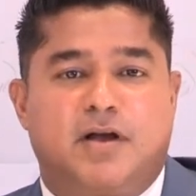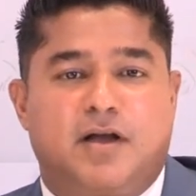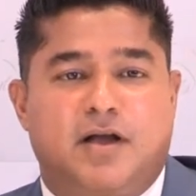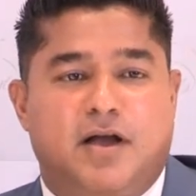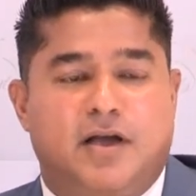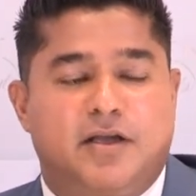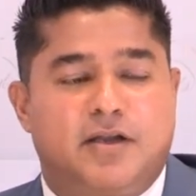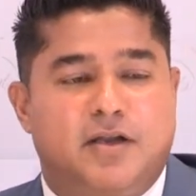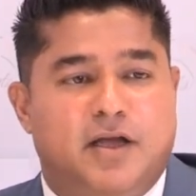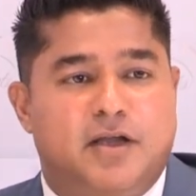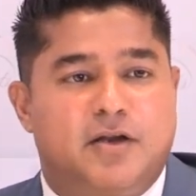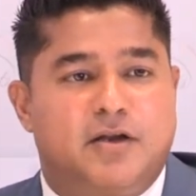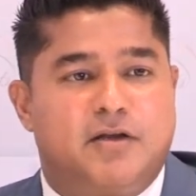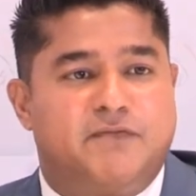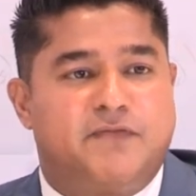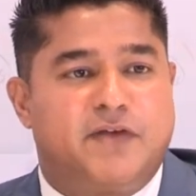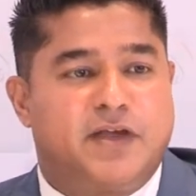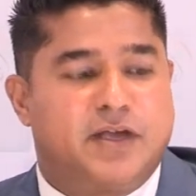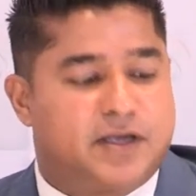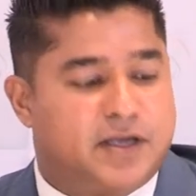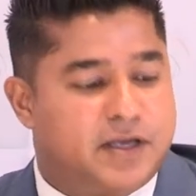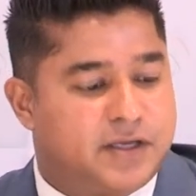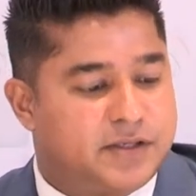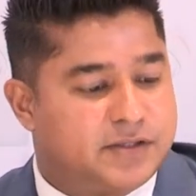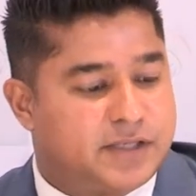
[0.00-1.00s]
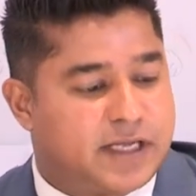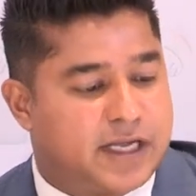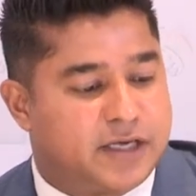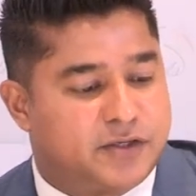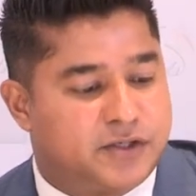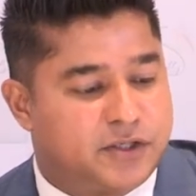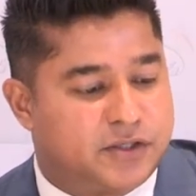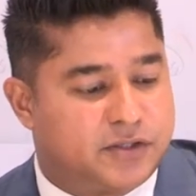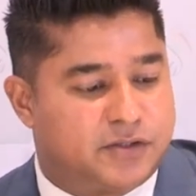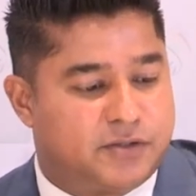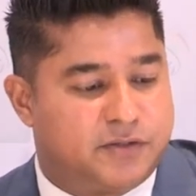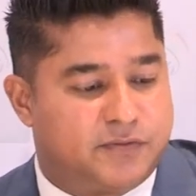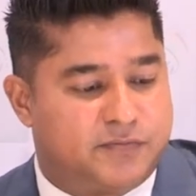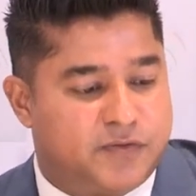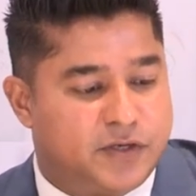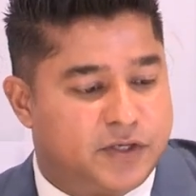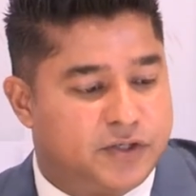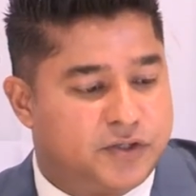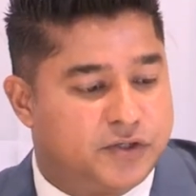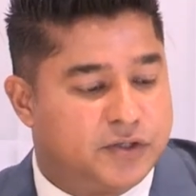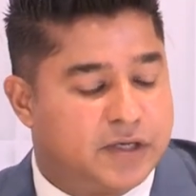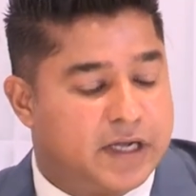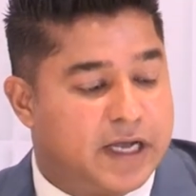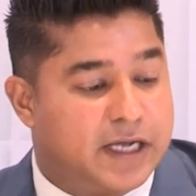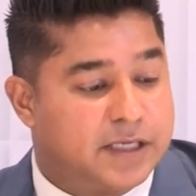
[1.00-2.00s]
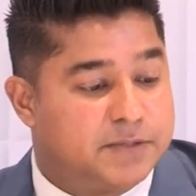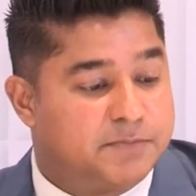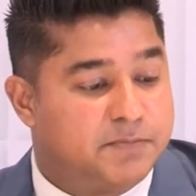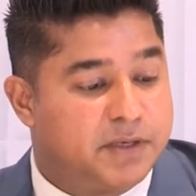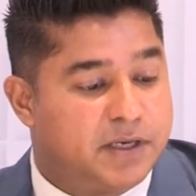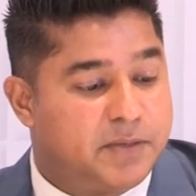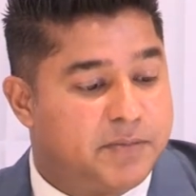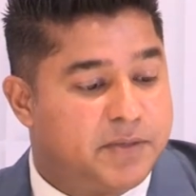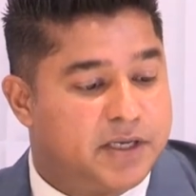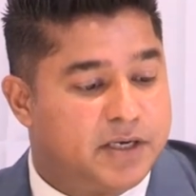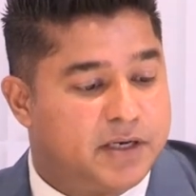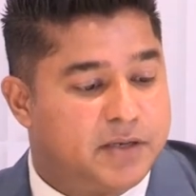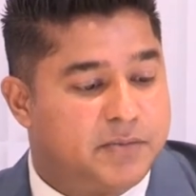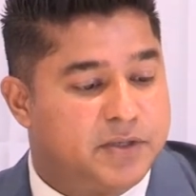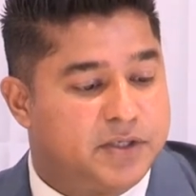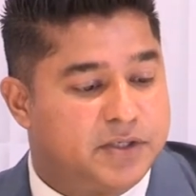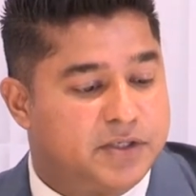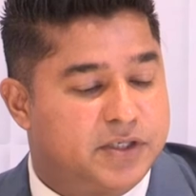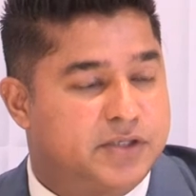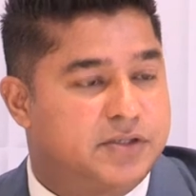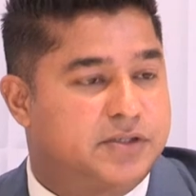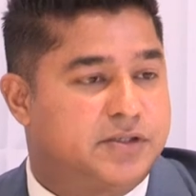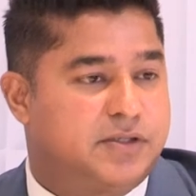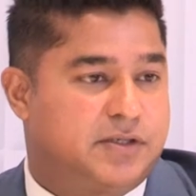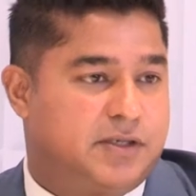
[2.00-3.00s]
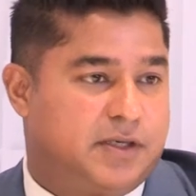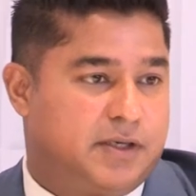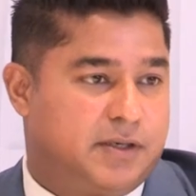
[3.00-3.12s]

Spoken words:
I know Venki is anxious to feed you guys, but let me just